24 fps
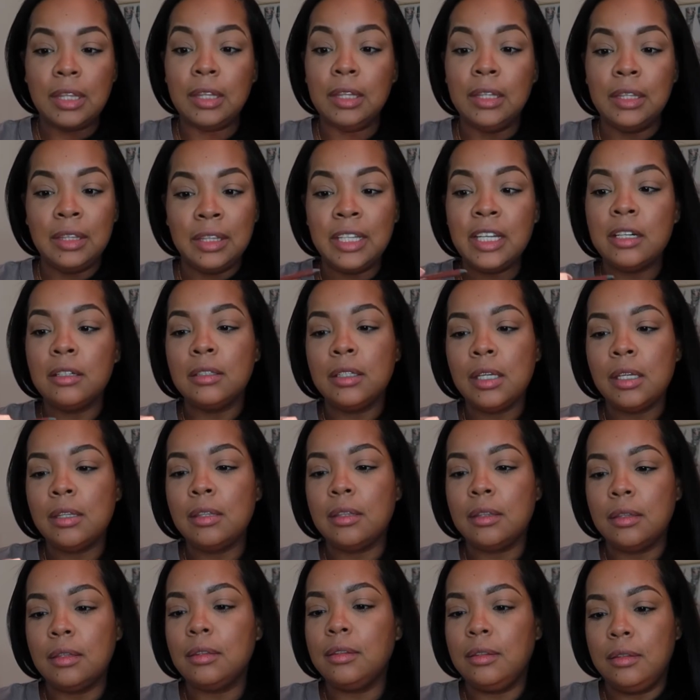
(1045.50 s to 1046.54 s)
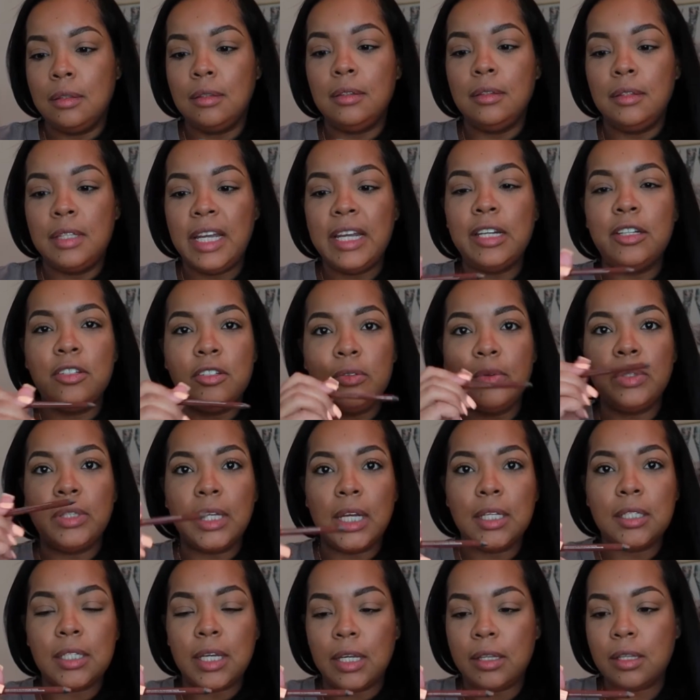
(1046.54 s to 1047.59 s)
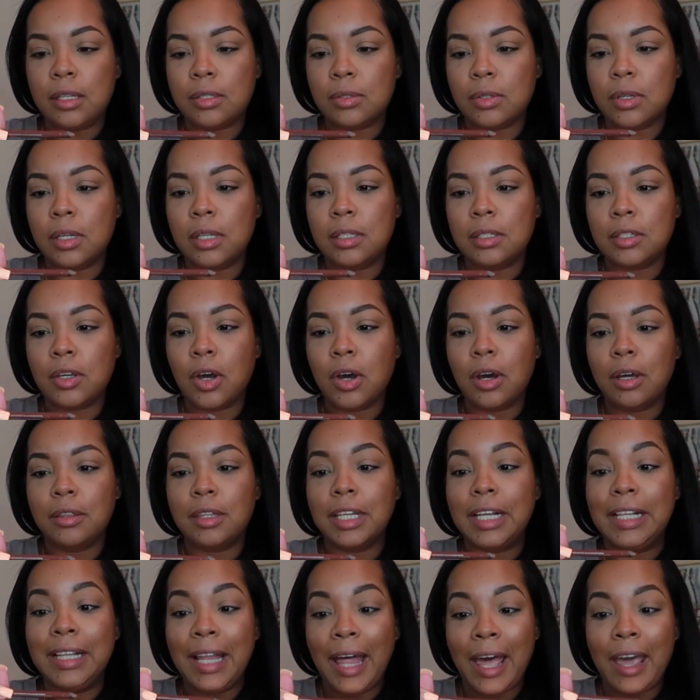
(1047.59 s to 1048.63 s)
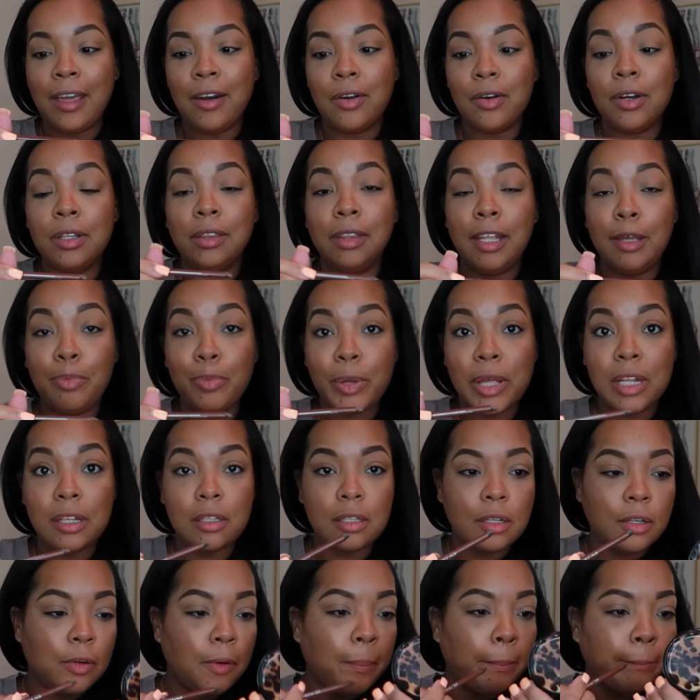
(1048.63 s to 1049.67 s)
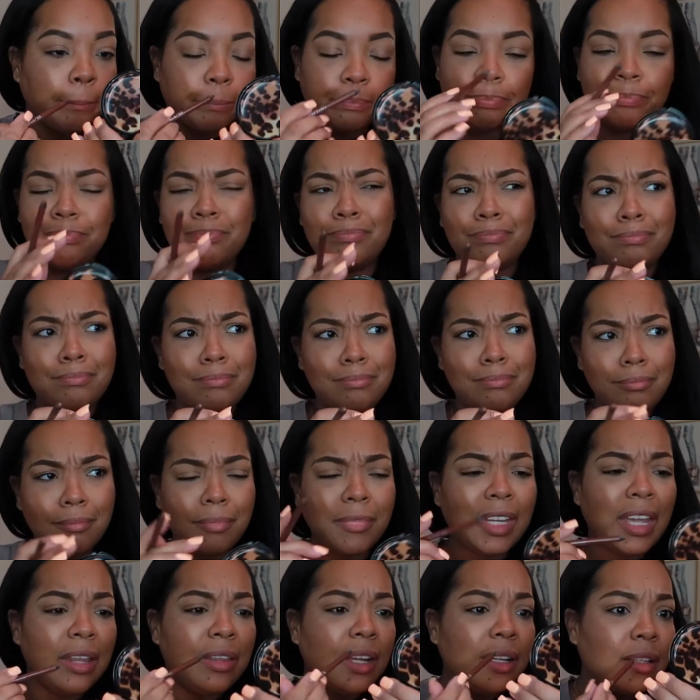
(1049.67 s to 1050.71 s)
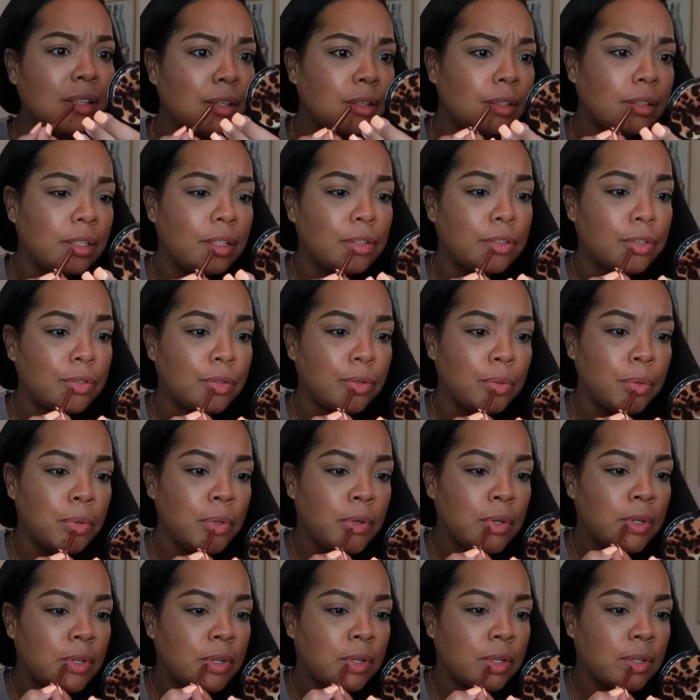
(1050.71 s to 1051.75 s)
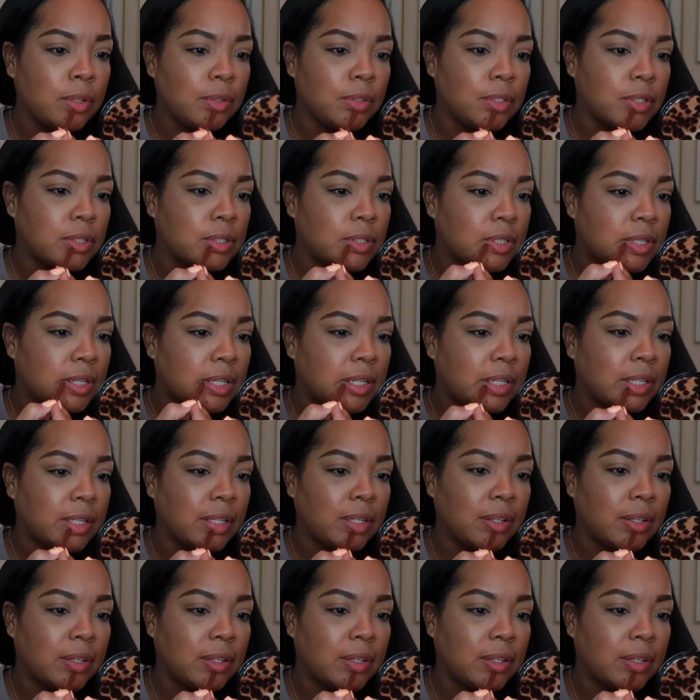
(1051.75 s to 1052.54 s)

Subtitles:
Literally, they do what they say. This is called the Glide On Lip Pencil. They literally do just that.